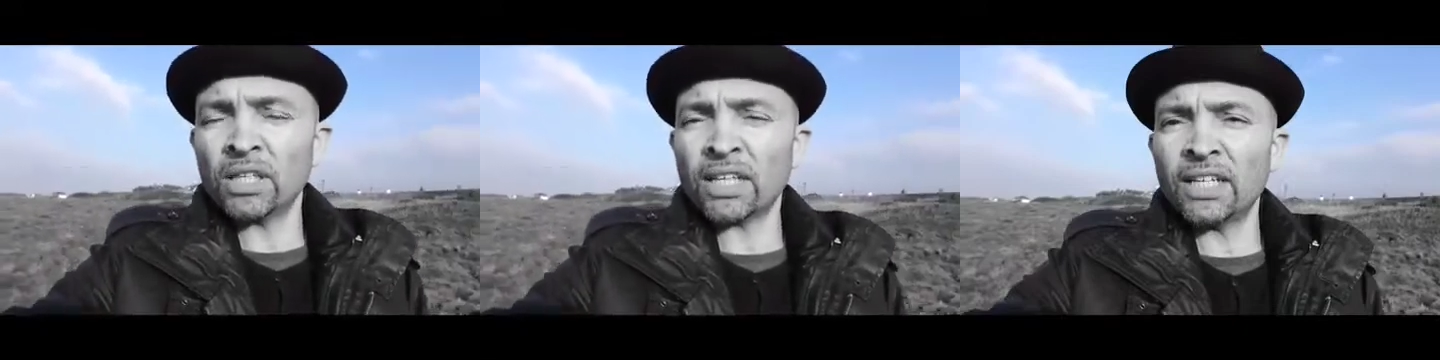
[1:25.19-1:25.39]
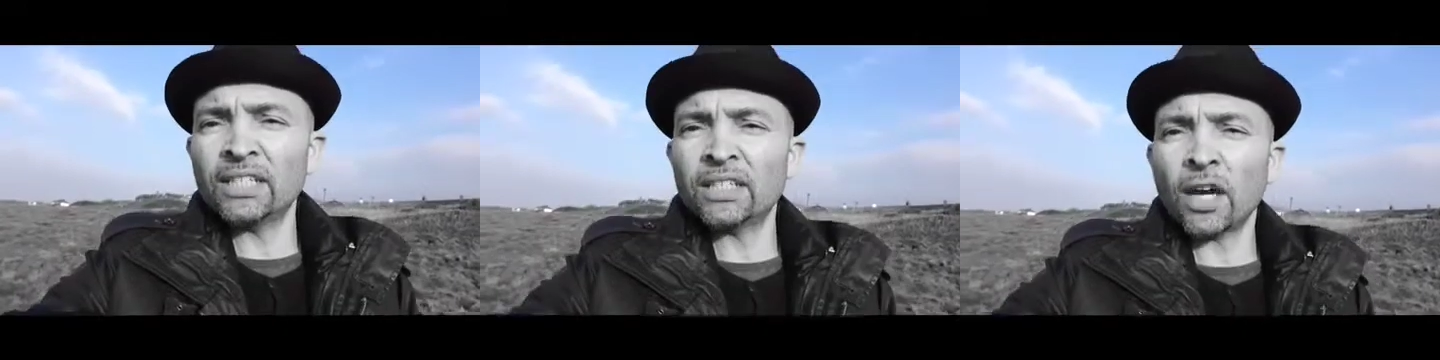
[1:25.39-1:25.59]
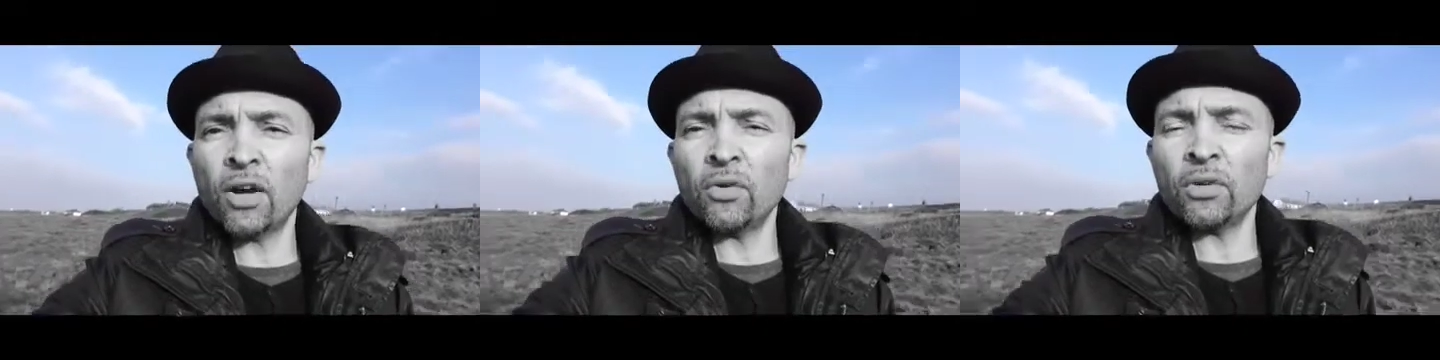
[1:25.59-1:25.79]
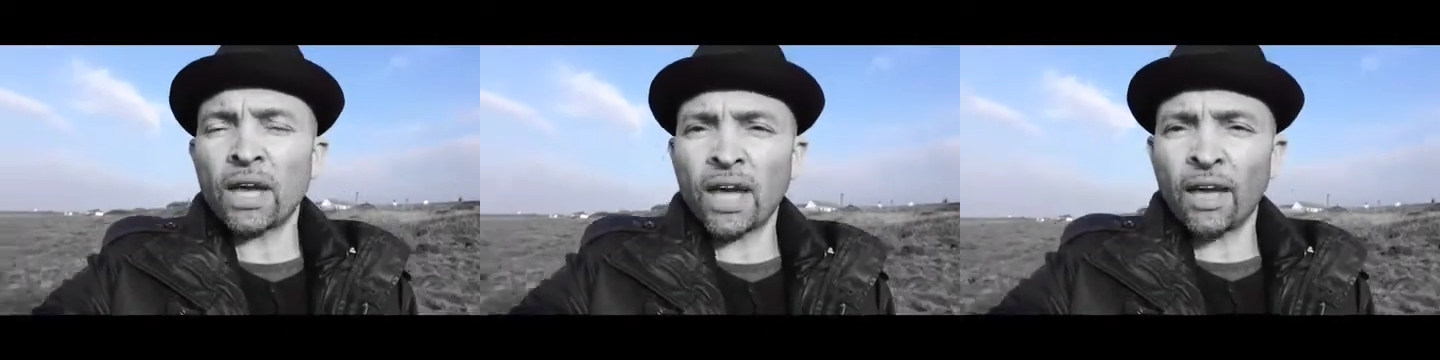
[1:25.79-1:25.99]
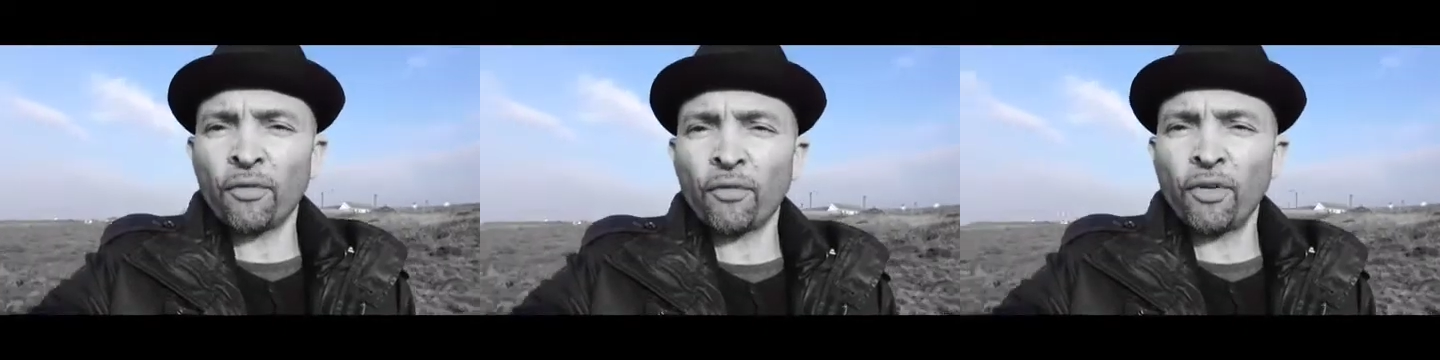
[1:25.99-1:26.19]
They don't
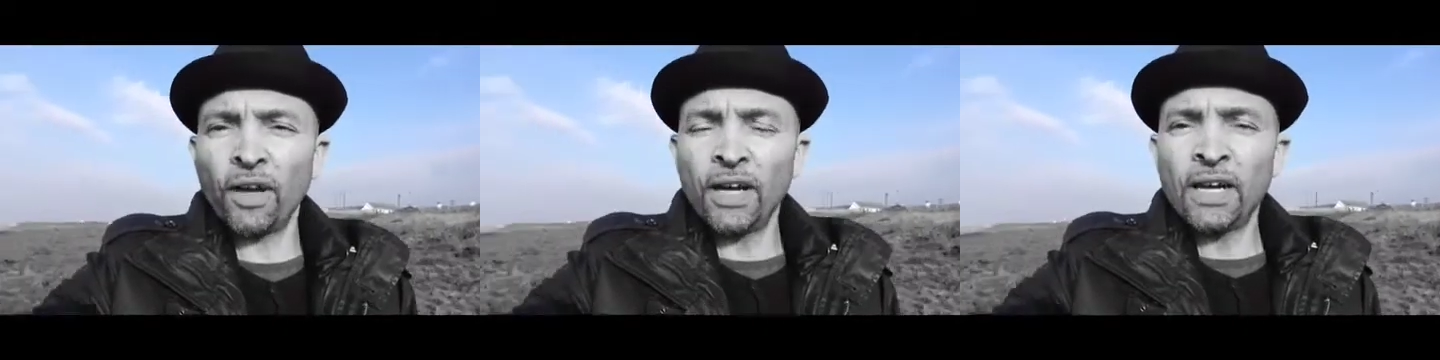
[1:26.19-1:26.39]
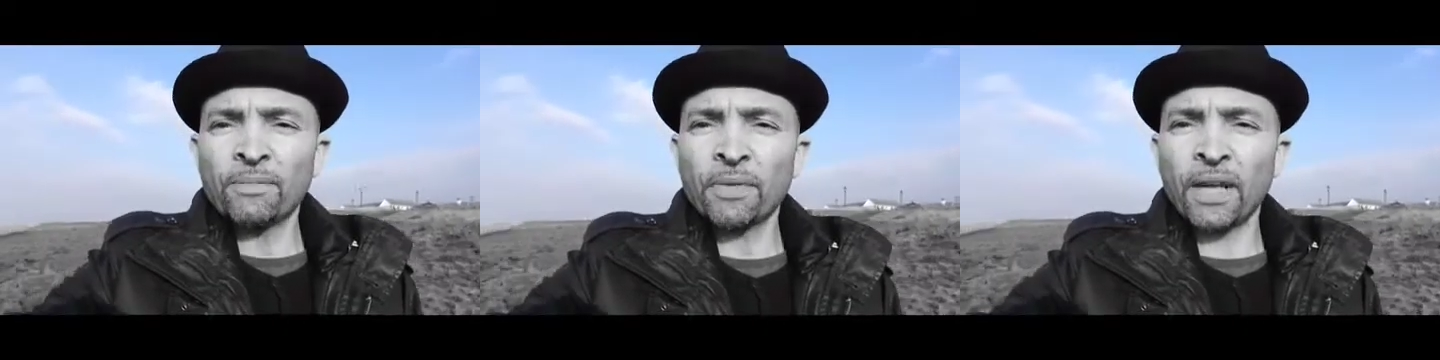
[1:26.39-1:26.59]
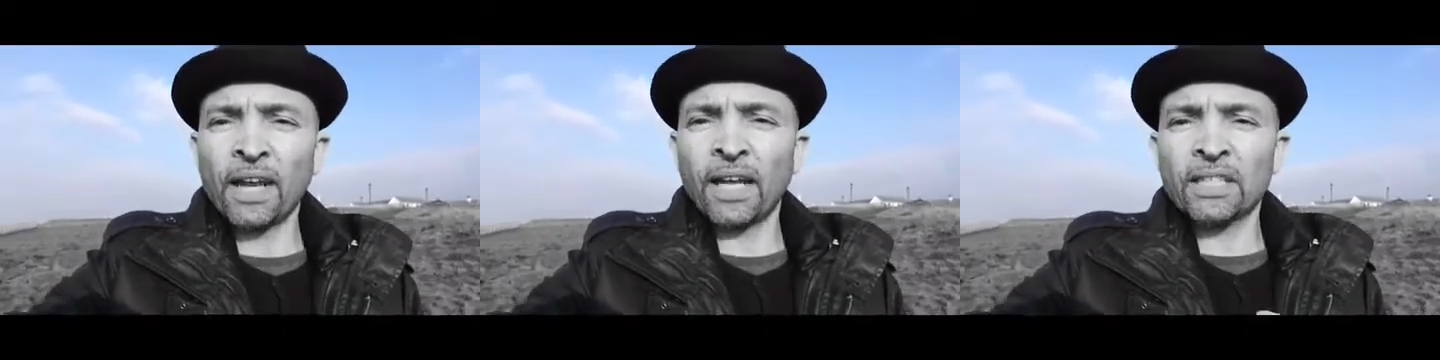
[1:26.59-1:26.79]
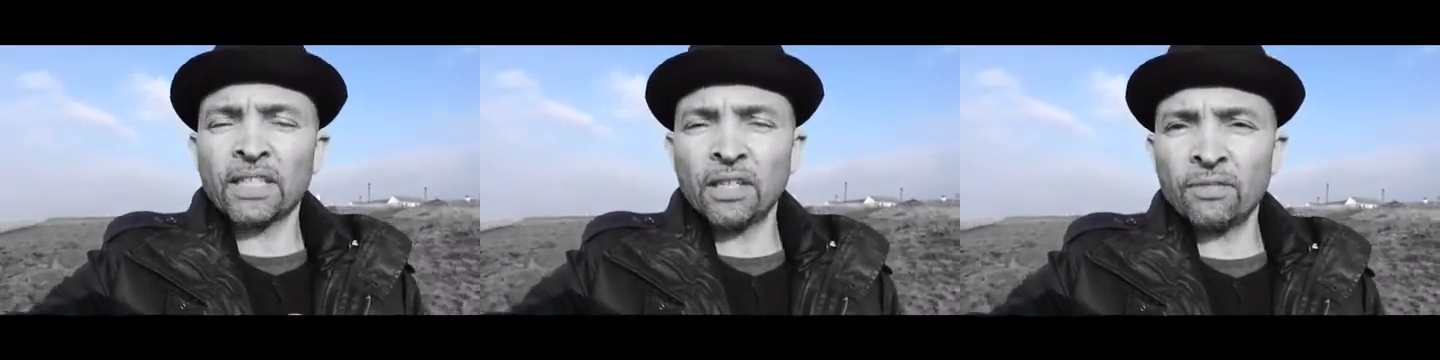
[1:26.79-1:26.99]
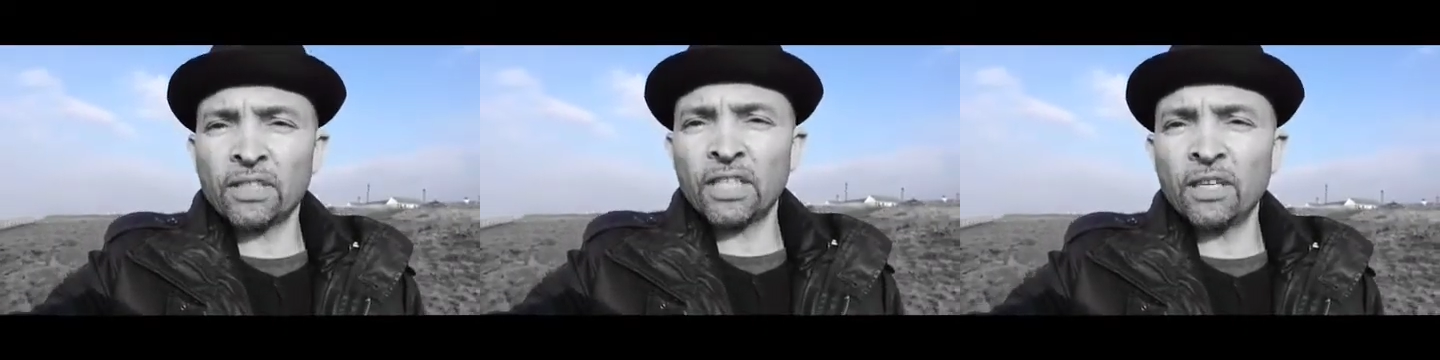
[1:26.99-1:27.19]
have an
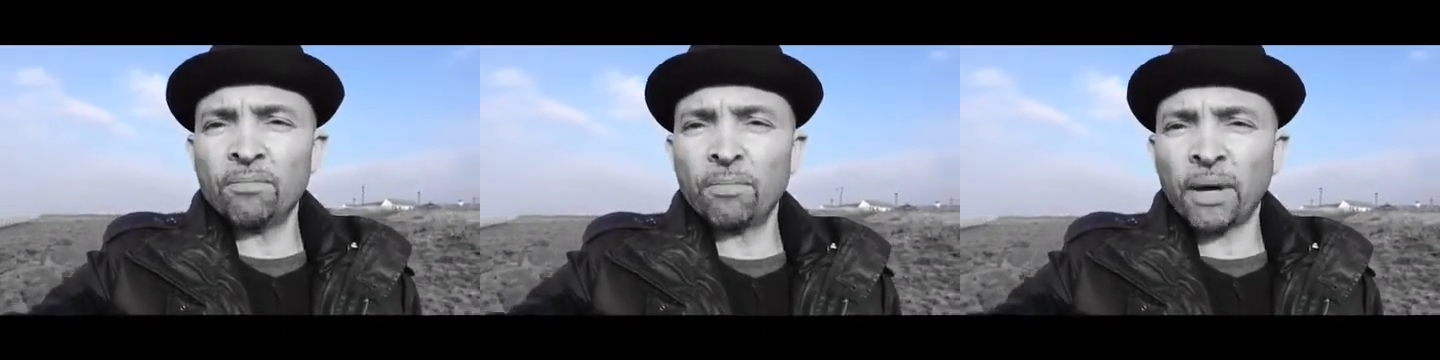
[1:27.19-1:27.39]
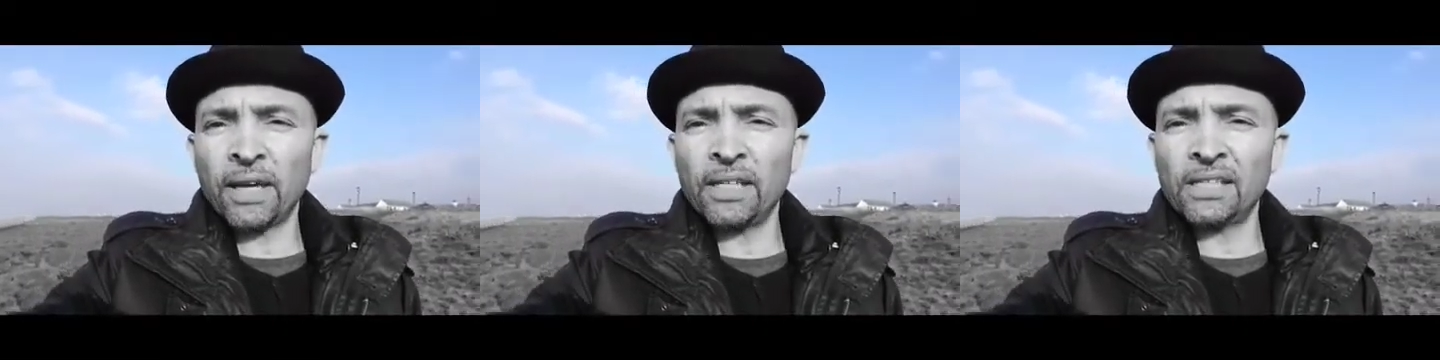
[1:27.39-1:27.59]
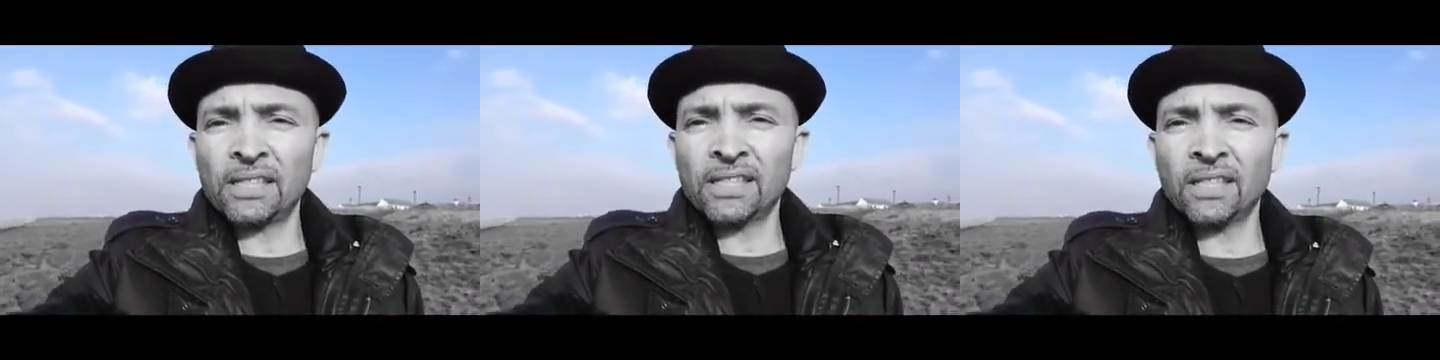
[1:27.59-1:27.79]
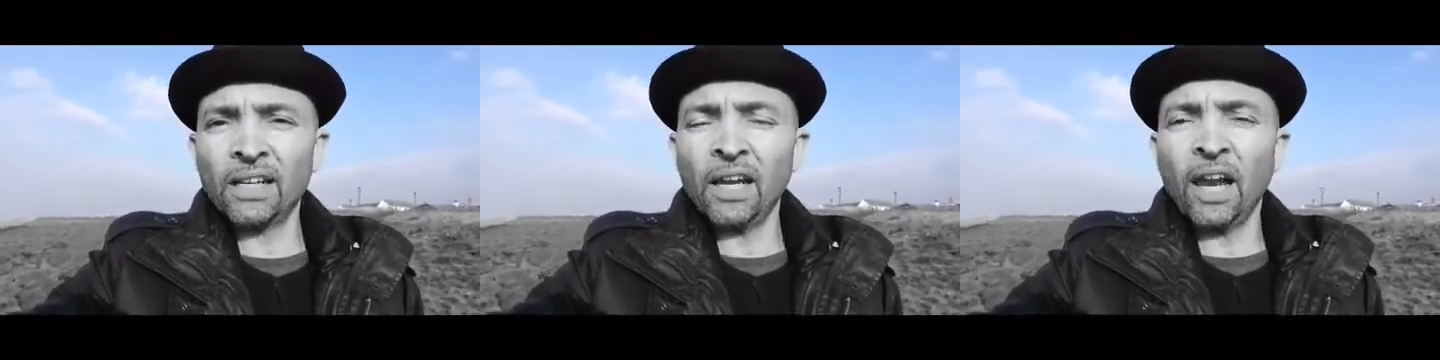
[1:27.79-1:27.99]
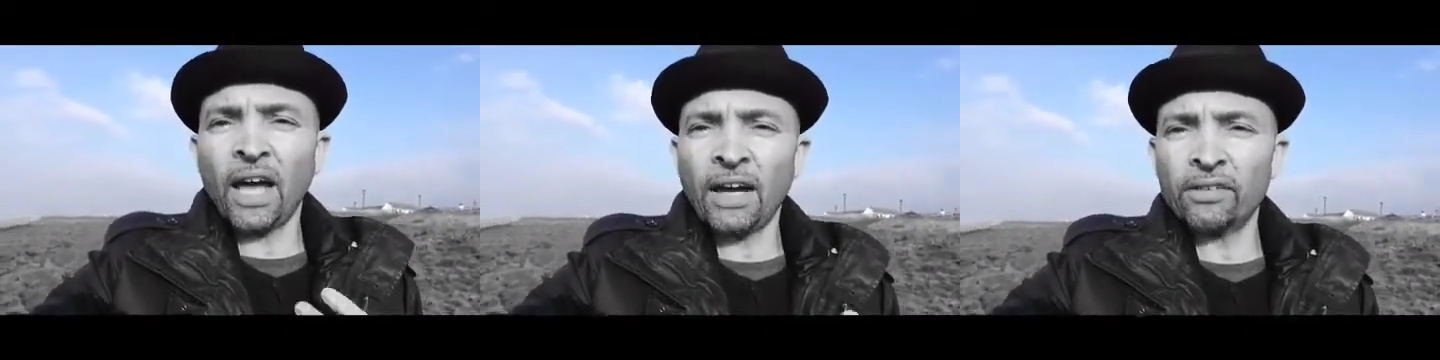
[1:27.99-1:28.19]
activity-based
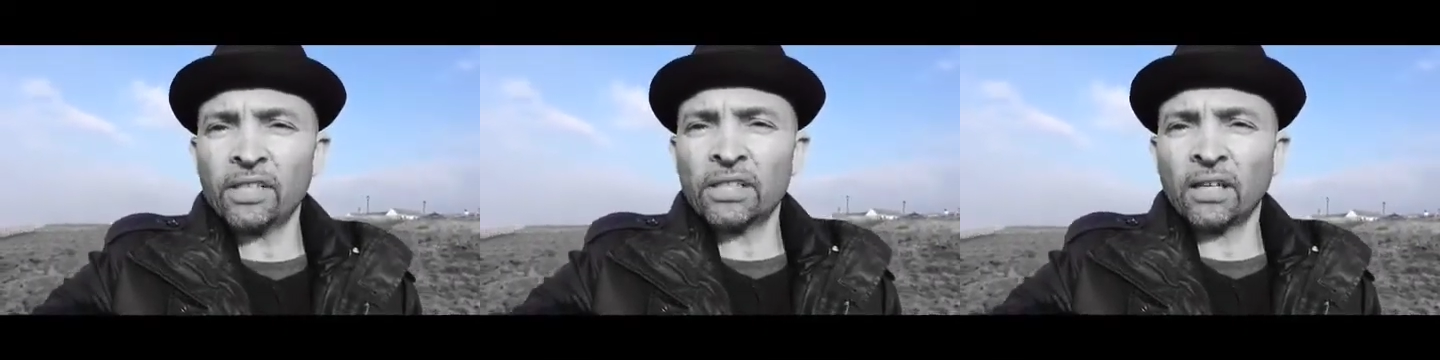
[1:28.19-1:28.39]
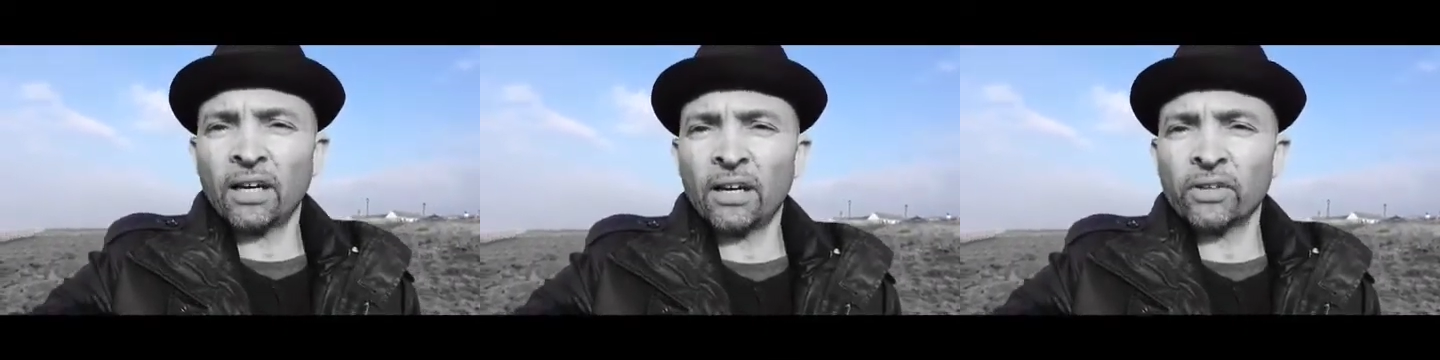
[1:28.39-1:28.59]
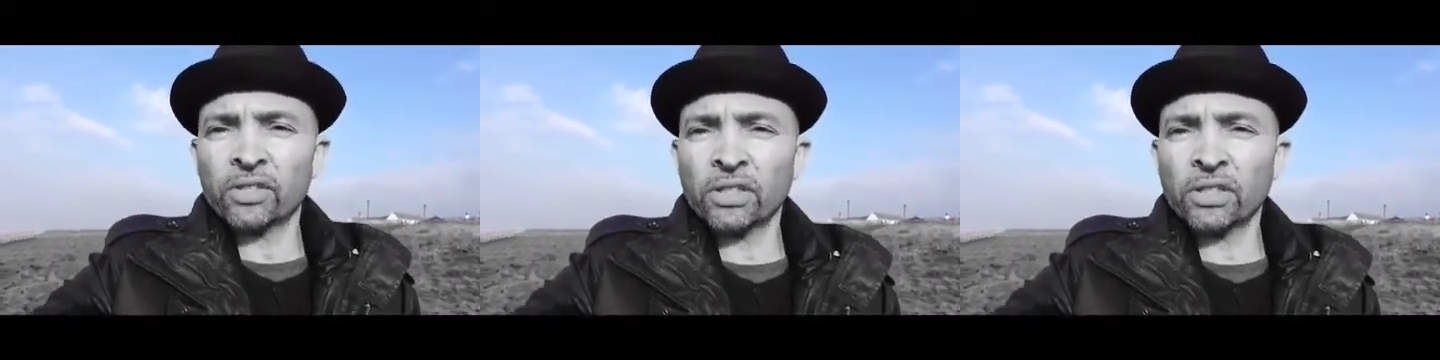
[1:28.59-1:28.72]
lifestyle.